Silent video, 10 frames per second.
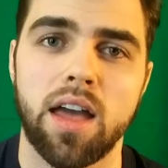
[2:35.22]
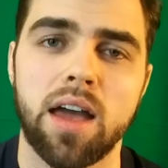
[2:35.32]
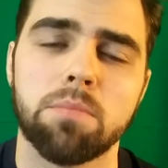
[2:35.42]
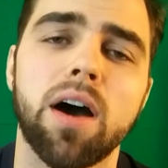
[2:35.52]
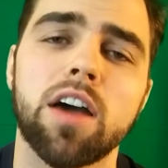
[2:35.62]

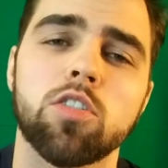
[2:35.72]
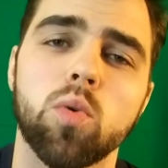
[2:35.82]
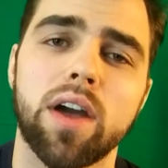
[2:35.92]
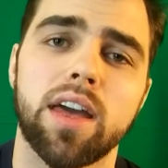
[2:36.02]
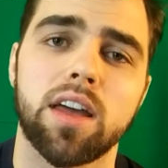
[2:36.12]
And by the
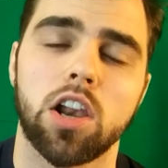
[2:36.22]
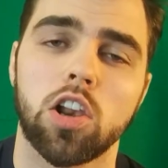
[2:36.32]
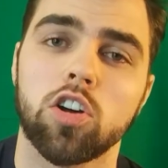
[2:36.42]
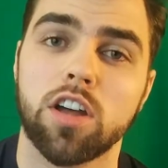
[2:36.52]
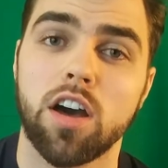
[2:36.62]
way,
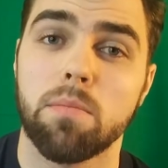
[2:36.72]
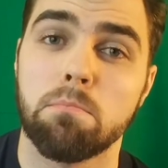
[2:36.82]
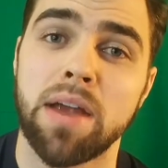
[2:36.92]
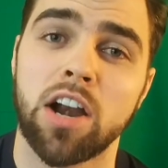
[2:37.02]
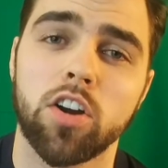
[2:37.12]
look up
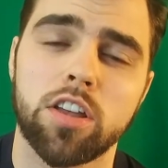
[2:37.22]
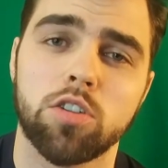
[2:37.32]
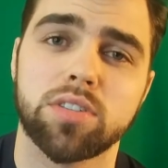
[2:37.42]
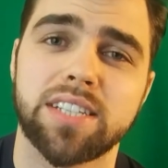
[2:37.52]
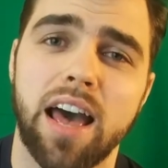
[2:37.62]

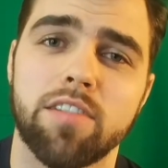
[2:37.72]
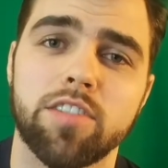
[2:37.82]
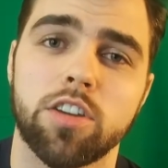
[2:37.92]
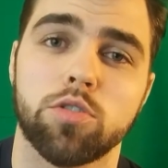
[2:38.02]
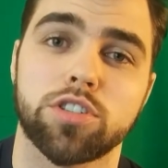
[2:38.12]
Mario
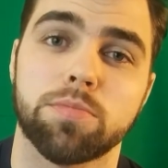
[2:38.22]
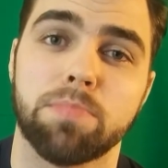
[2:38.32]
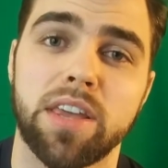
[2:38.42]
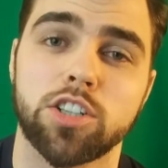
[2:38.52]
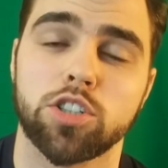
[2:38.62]
Savio's
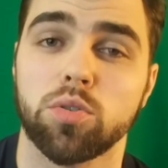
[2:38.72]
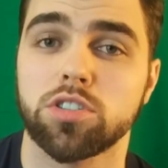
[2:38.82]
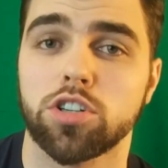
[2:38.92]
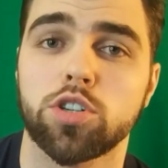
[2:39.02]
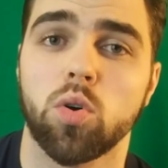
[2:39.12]
speech. So it's
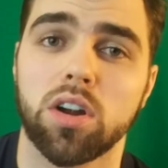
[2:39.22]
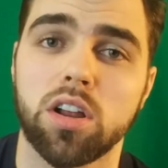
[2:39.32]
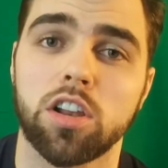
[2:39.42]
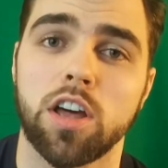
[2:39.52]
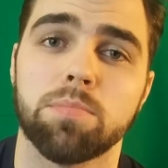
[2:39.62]
a short
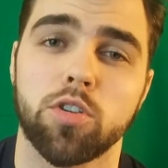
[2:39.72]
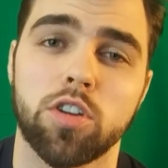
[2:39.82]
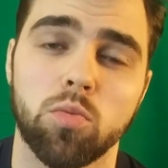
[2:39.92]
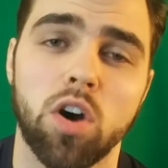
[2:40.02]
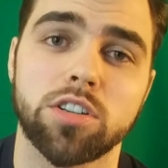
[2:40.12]
clip. You
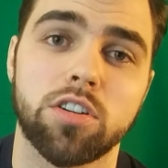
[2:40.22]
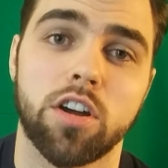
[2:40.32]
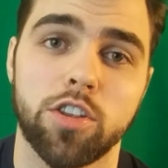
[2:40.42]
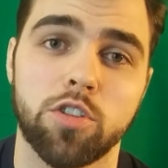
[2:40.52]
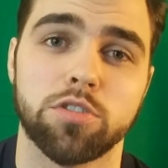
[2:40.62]
can watch it
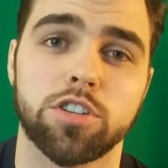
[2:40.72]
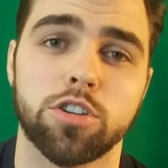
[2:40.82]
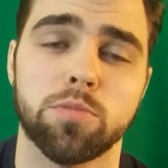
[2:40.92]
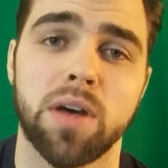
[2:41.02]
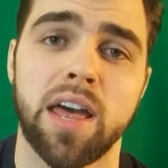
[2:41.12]
on
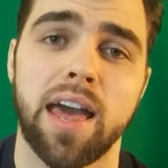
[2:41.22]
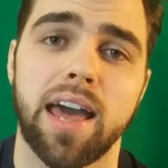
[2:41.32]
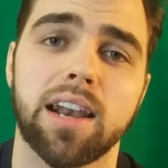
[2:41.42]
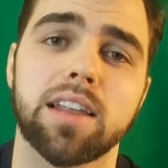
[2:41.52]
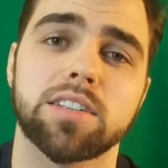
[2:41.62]
YouTube
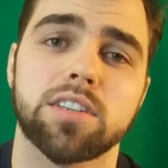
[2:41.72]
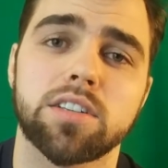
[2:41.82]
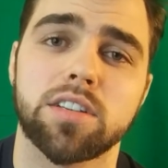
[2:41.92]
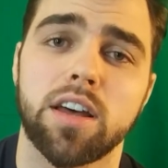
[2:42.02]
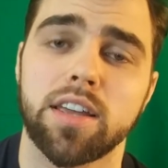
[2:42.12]
and
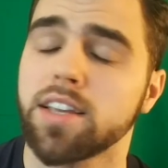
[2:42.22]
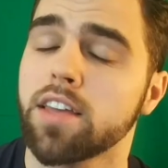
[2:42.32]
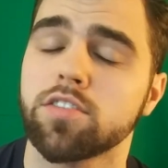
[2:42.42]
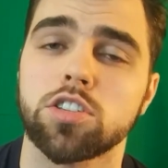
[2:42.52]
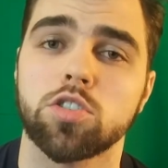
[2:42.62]
listen to, he
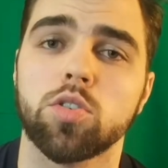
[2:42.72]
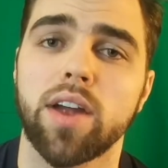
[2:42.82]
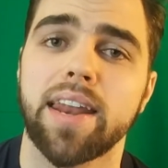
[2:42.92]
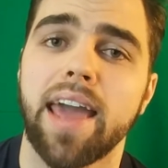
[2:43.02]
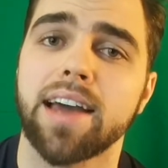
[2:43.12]
gives this
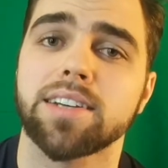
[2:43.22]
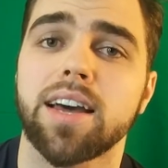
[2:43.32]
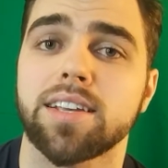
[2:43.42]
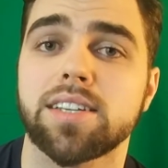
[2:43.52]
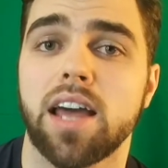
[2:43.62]
great
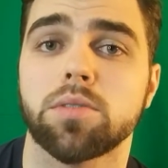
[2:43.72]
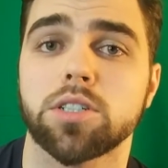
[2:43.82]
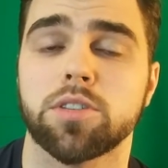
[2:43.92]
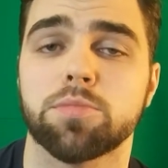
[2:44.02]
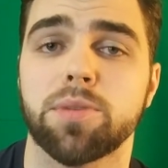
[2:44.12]
anti
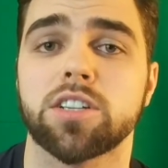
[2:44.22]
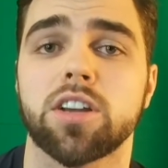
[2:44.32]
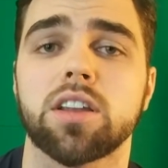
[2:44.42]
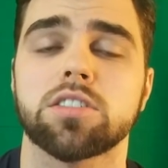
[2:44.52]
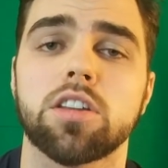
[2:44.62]
establishment speech
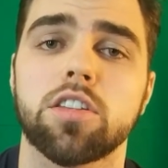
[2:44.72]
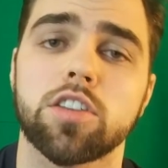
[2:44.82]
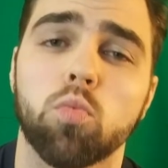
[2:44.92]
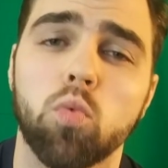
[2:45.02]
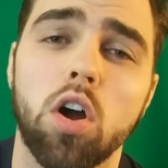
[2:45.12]
and listen to
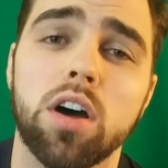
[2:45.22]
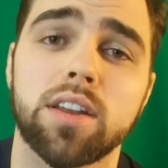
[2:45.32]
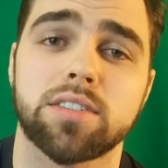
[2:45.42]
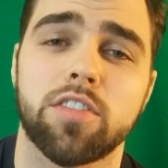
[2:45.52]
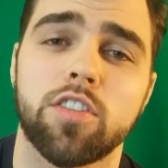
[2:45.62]
the
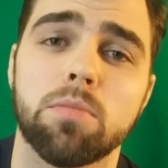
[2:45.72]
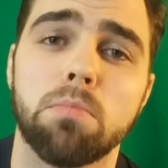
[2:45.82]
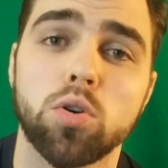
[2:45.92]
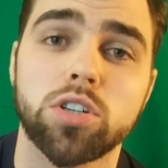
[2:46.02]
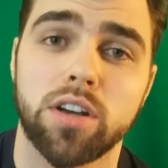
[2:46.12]
rawness and the
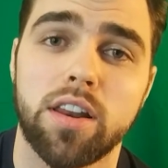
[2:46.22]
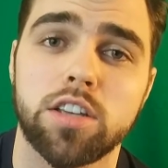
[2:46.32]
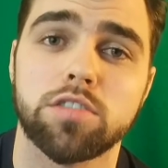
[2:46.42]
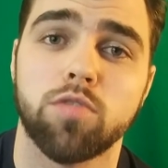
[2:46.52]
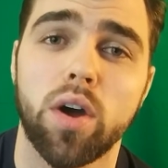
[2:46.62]
emotion in
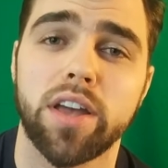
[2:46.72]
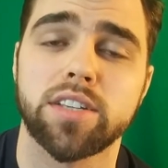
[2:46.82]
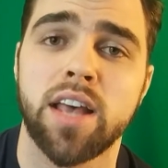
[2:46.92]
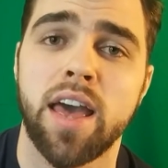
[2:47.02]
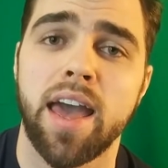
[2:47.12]
his
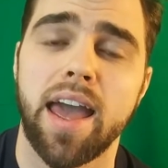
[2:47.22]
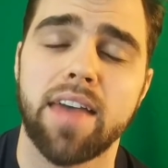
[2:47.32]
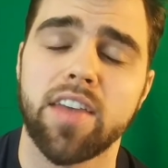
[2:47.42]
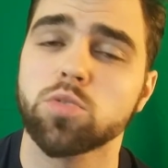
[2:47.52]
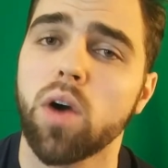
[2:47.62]
voice.
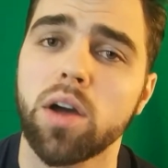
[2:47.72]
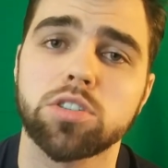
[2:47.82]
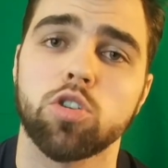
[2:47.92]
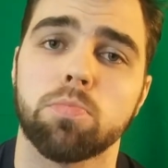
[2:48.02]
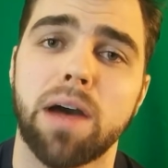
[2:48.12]
And that's why it
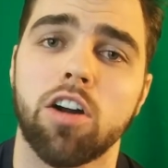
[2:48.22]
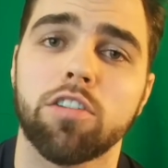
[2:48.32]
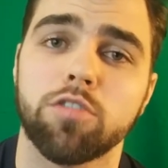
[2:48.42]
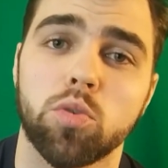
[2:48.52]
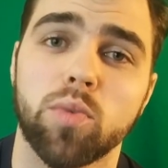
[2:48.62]
was so
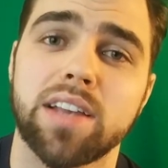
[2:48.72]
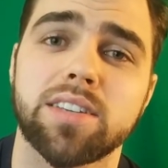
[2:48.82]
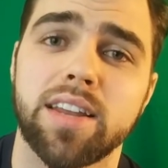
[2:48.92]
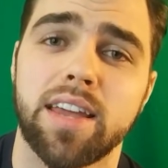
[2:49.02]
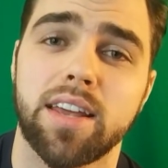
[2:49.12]
powerful and
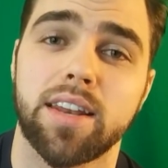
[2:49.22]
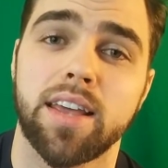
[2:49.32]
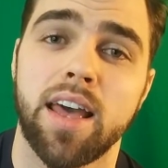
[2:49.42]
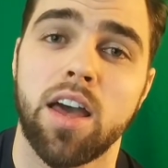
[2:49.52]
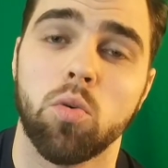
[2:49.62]
resonated
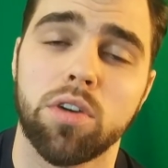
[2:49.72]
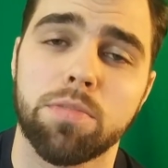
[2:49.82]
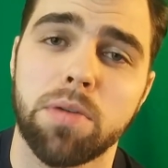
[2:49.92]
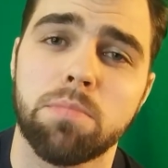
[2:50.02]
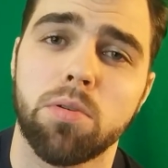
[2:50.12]

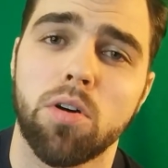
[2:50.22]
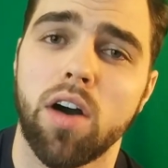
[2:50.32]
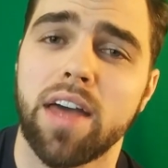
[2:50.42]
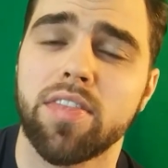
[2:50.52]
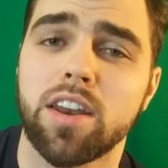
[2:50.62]
with
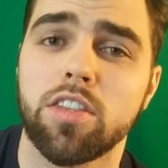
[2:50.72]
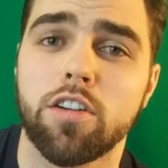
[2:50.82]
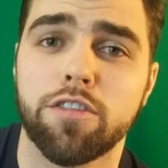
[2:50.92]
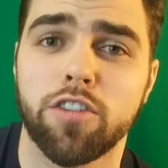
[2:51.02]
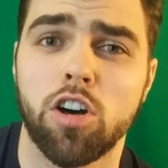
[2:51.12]
people. And then in
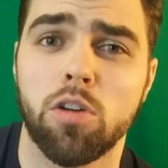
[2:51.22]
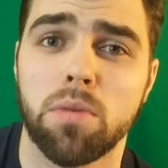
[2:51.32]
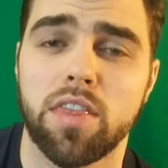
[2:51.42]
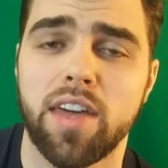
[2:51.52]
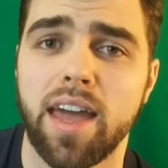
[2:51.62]
the film,
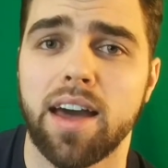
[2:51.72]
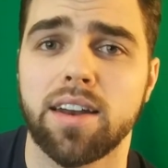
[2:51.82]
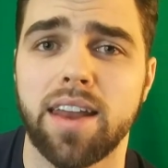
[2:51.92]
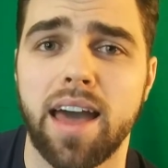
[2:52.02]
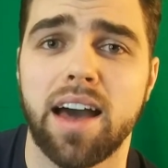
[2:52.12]
they had
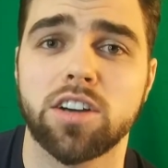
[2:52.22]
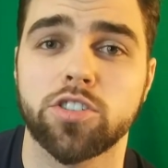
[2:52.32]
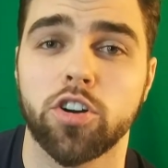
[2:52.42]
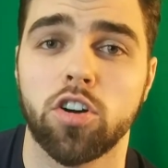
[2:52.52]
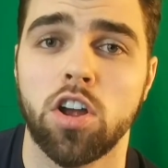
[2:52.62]
an
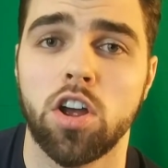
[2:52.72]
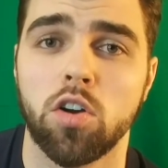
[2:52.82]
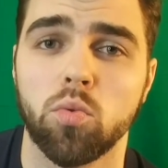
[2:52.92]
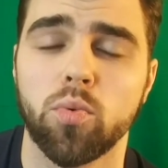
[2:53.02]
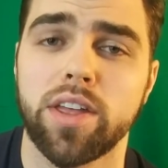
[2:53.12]
actor
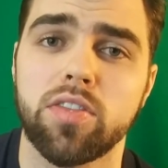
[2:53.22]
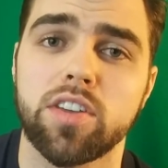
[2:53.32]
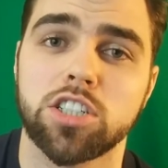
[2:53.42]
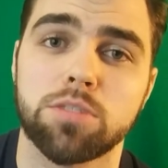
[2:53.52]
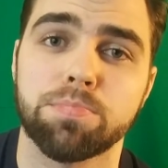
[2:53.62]
read
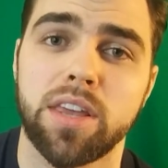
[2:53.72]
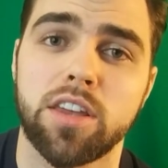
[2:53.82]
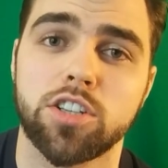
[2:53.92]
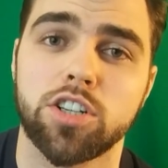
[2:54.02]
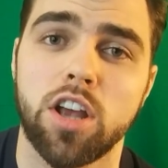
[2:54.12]
this
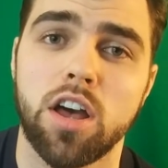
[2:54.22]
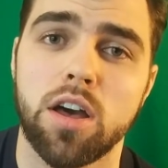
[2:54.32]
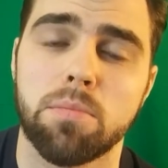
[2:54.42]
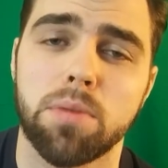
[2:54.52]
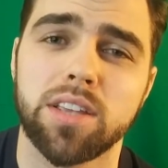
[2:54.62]
speech,
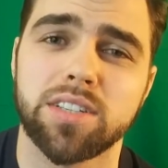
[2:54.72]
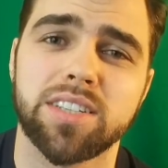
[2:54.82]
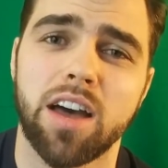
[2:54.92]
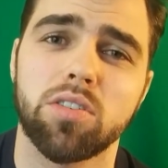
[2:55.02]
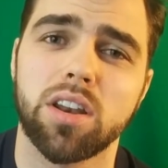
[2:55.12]
but it
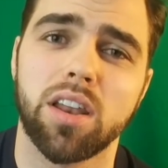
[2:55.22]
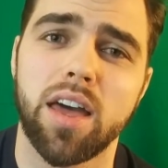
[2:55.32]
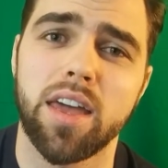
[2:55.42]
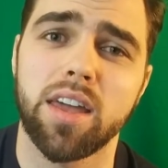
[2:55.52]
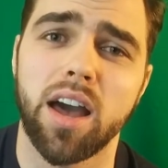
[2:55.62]
sounded
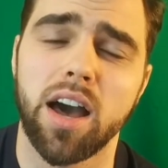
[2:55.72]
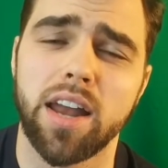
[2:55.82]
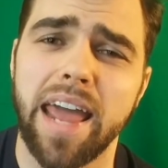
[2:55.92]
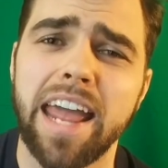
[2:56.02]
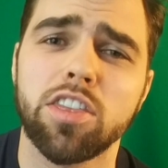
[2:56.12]
like
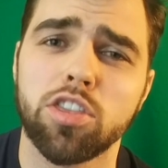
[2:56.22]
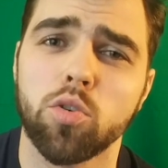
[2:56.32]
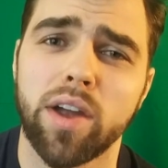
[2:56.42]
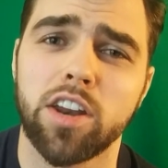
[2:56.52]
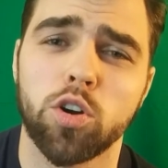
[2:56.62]
an eighth
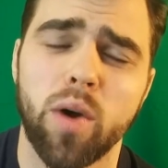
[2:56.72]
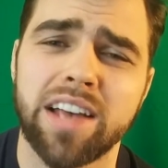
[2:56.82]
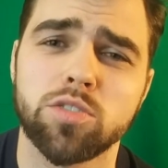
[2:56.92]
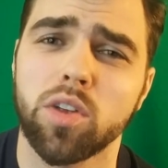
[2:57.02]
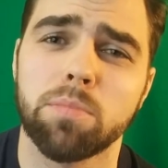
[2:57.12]
grader who
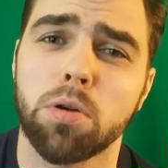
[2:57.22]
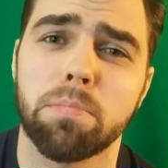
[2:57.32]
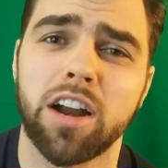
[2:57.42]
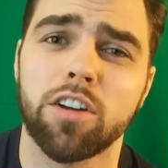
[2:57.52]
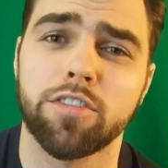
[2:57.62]
hasn't really
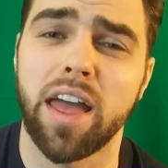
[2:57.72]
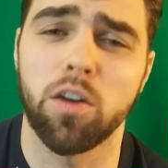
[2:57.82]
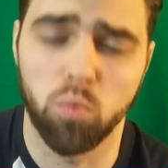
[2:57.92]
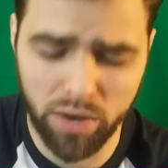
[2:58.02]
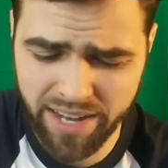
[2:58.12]
prepared for
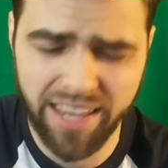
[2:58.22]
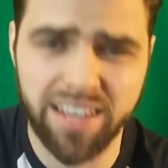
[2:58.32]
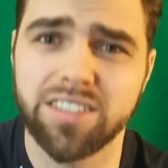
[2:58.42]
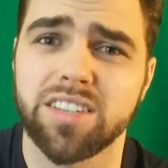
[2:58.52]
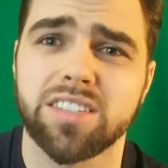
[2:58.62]
reading
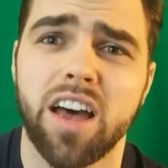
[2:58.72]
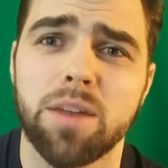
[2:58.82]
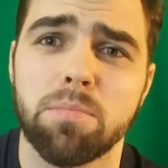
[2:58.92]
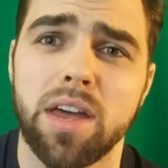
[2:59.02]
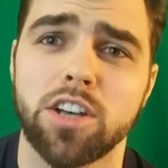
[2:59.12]
his
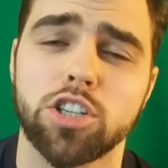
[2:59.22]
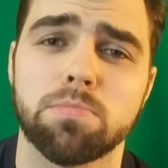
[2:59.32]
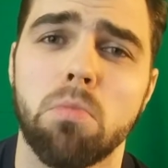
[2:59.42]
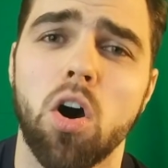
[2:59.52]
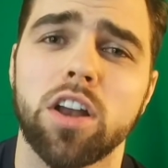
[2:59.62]
assignment, just
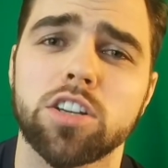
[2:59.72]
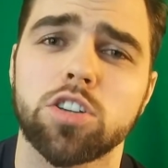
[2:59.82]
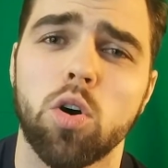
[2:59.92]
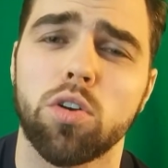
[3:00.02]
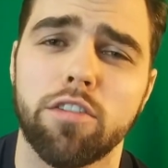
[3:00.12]

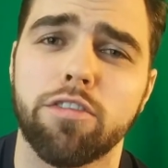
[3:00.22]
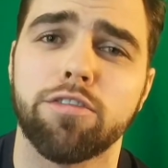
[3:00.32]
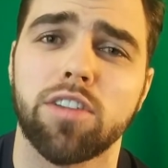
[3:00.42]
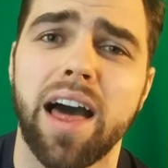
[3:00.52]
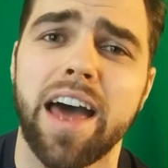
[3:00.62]
monotone and
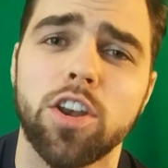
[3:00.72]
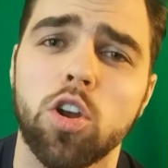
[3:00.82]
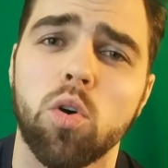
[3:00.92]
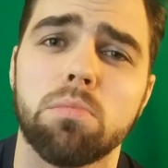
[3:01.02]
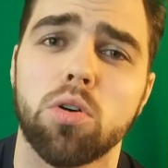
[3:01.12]
flat,
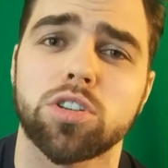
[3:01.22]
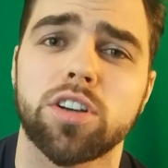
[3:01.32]
no emotion